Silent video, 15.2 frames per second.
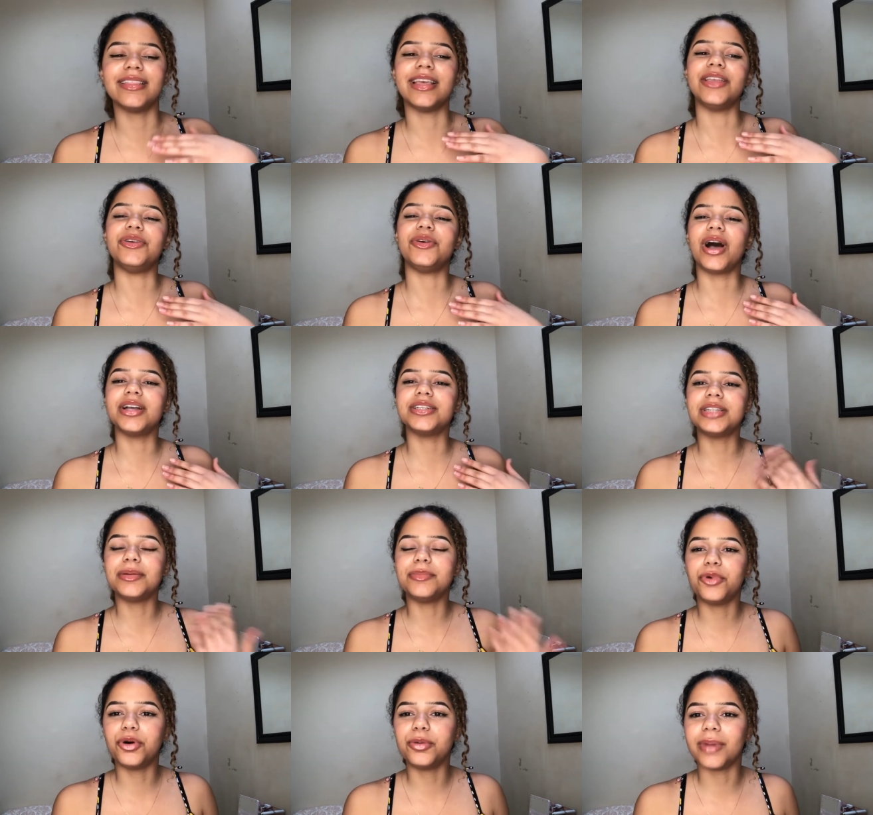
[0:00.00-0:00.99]
then you're actually
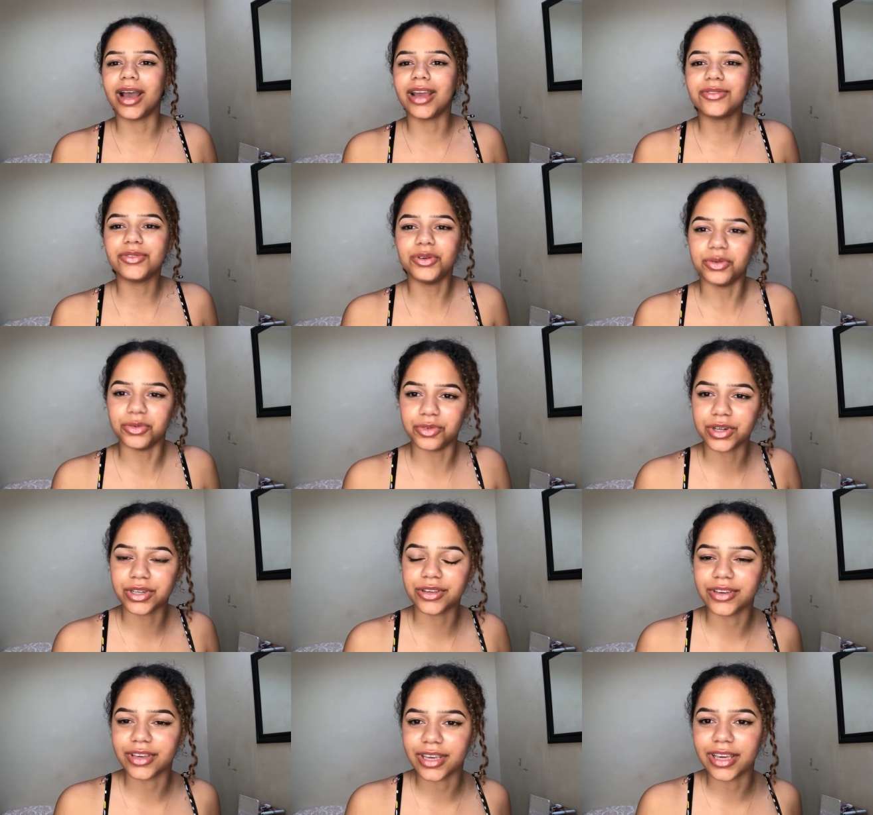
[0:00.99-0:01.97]
more mindful of what
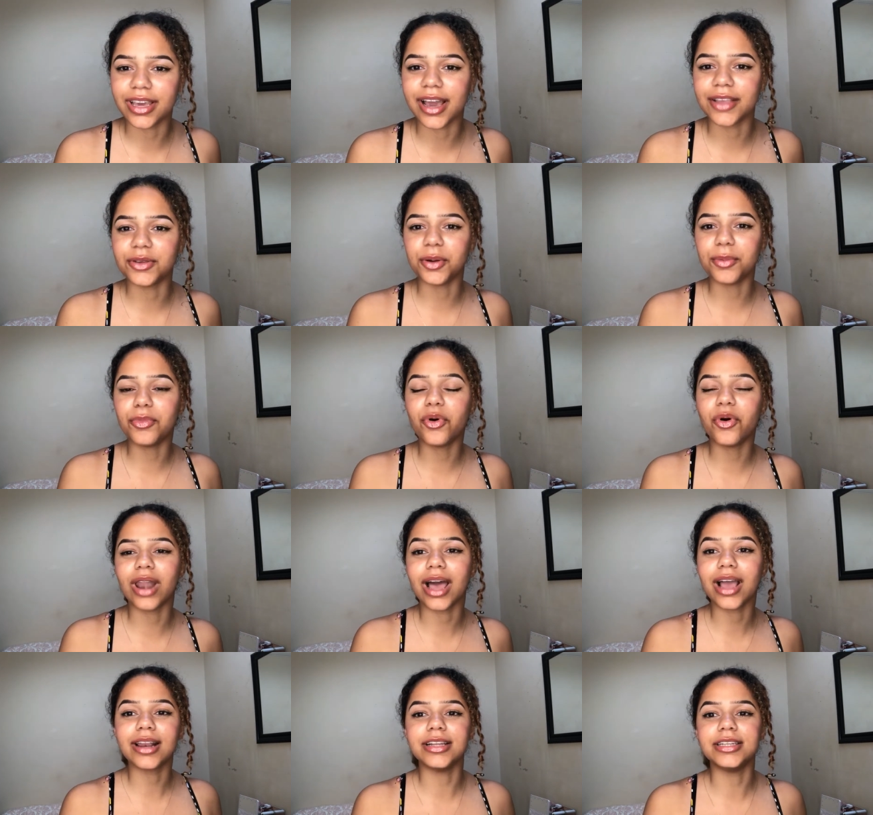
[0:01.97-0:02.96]
you eat and you're more
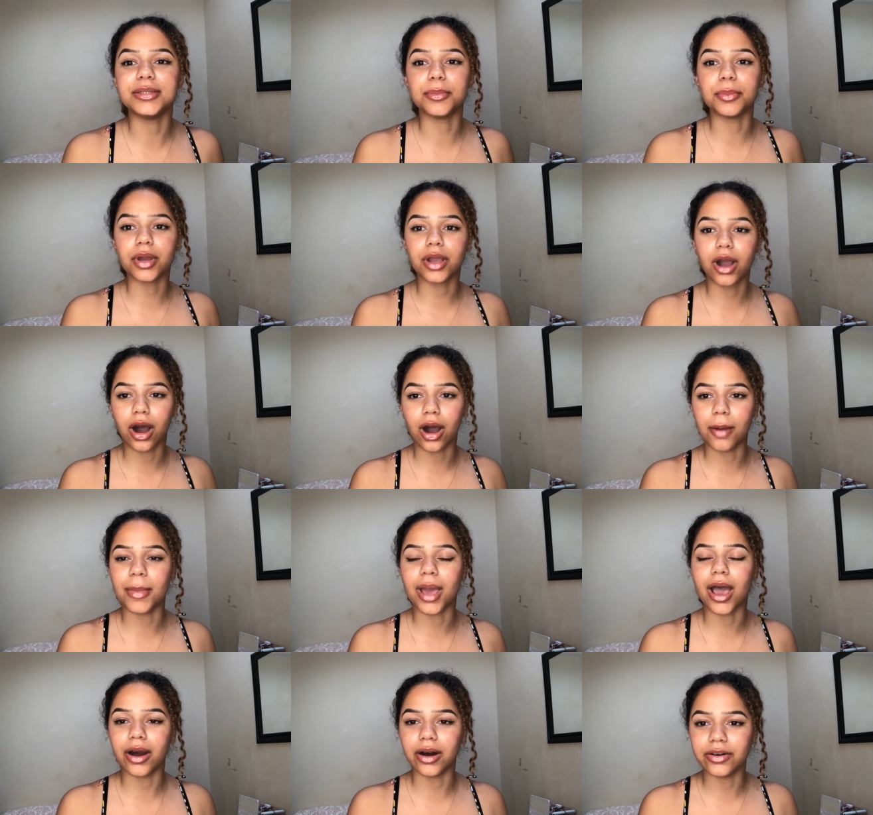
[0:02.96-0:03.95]
likely to become
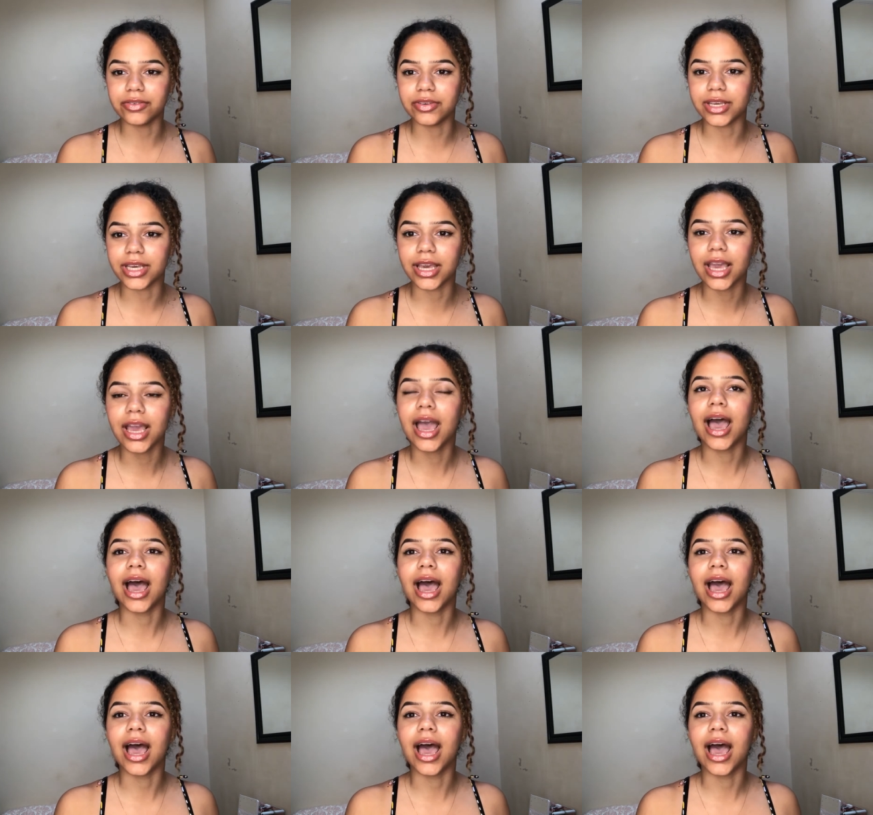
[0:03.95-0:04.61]
healthy.